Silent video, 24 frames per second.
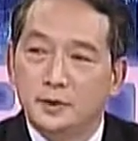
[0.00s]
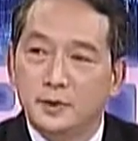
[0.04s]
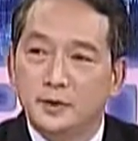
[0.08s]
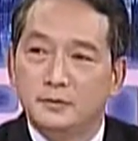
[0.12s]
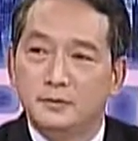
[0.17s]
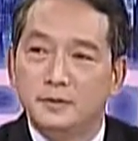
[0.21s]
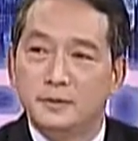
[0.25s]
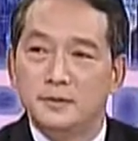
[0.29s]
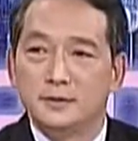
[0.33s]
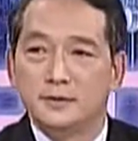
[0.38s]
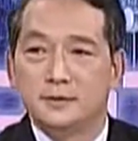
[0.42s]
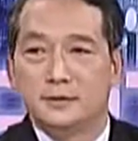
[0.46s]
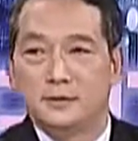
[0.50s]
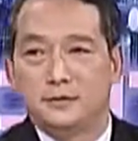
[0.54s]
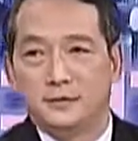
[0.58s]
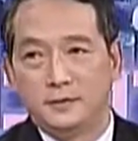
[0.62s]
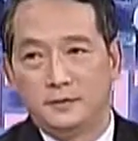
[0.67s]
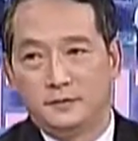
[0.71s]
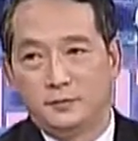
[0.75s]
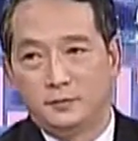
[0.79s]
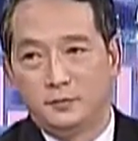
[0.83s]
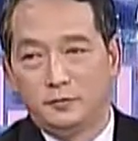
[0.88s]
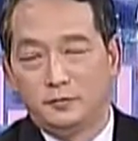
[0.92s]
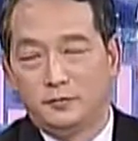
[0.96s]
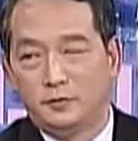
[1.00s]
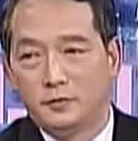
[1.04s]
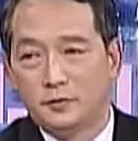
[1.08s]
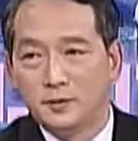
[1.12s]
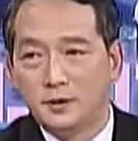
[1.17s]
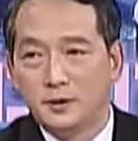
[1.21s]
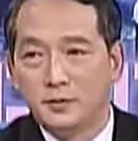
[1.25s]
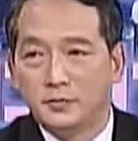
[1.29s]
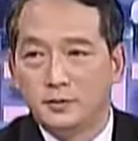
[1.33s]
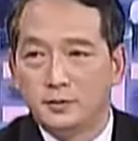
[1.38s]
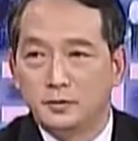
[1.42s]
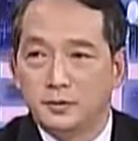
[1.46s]
Taiwan is, for
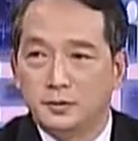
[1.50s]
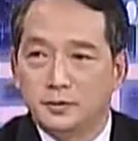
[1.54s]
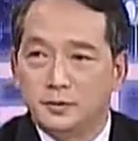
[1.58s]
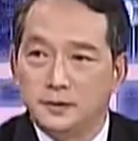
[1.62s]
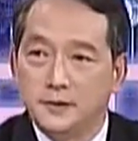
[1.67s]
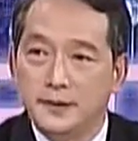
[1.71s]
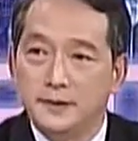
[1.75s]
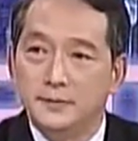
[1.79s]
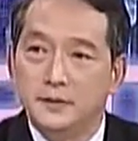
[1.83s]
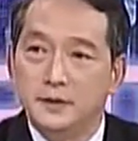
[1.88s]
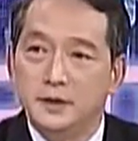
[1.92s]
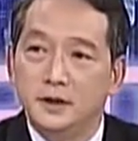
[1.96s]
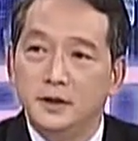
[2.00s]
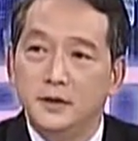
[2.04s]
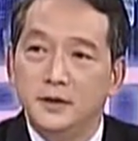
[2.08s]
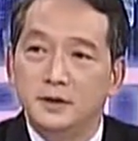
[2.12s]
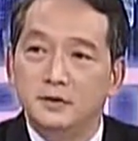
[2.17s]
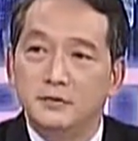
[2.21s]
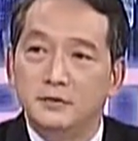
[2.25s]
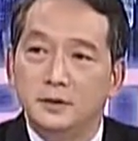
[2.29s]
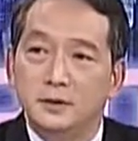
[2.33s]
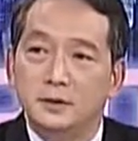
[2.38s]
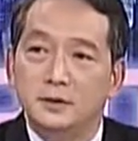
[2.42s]
example, the CPEs,